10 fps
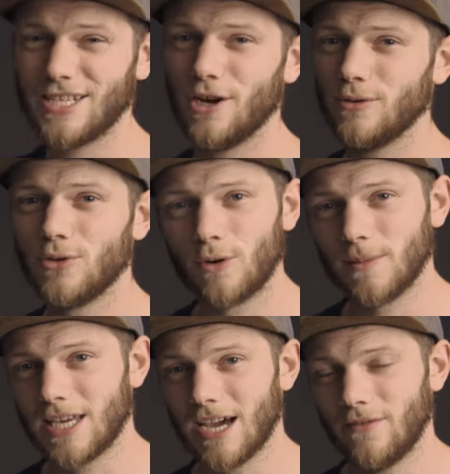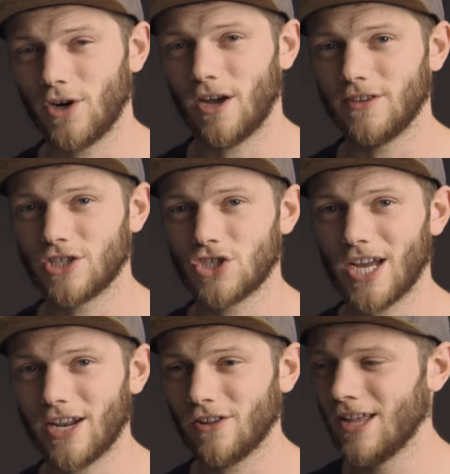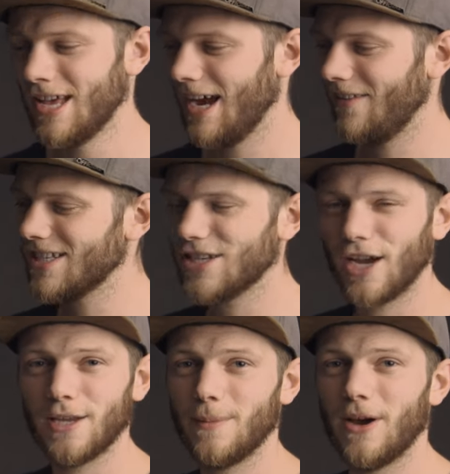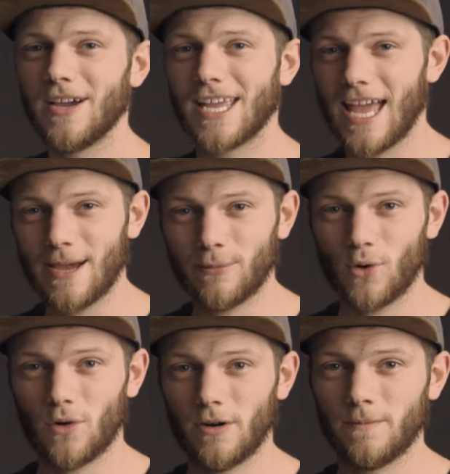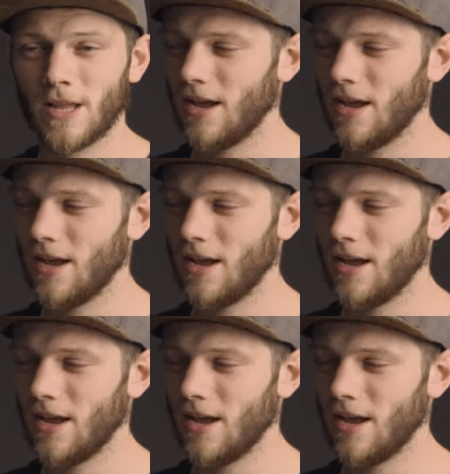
don't normally cover on this channel, and that's talking about a camcorder.